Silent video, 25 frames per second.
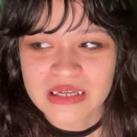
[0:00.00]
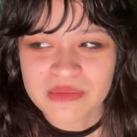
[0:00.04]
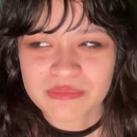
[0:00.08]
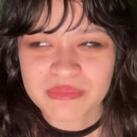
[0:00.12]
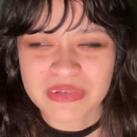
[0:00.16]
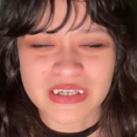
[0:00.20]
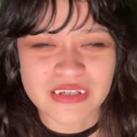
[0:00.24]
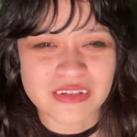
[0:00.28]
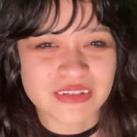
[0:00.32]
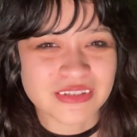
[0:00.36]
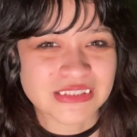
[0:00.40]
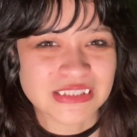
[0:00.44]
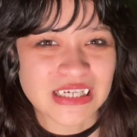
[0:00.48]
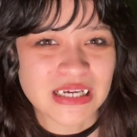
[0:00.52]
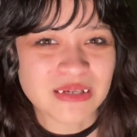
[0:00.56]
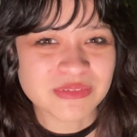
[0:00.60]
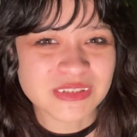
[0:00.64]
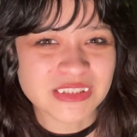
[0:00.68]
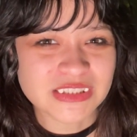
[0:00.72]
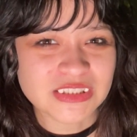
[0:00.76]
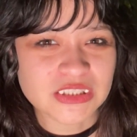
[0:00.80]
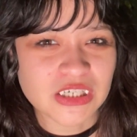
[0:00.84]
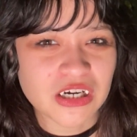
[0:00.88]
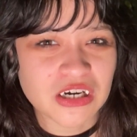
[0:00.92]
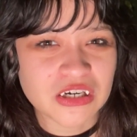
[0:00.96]
but other times
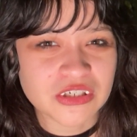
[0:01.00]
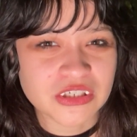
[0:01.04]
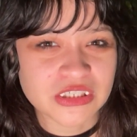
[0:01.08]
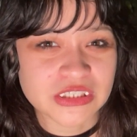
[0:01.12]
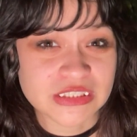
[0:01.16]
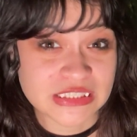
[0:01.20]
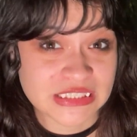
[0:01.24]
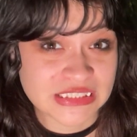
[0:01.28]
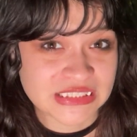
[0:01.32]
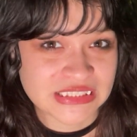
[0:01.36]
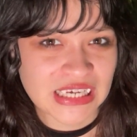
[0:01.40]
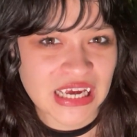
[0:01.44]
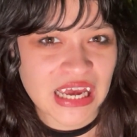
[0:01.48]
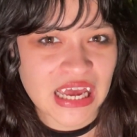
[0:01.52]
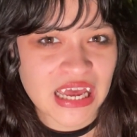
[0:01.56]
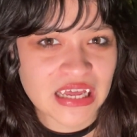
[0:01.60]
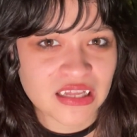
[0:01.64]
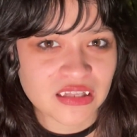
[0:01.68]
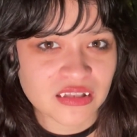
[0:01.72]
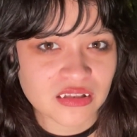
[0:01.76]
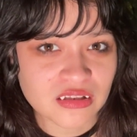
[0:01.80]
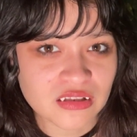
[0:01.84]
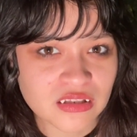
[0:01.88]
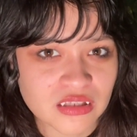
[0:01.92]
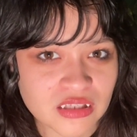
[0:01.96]
it's harder to
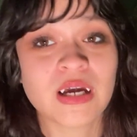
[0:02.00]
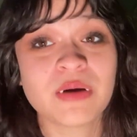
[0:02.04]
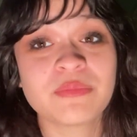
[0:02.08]
tell.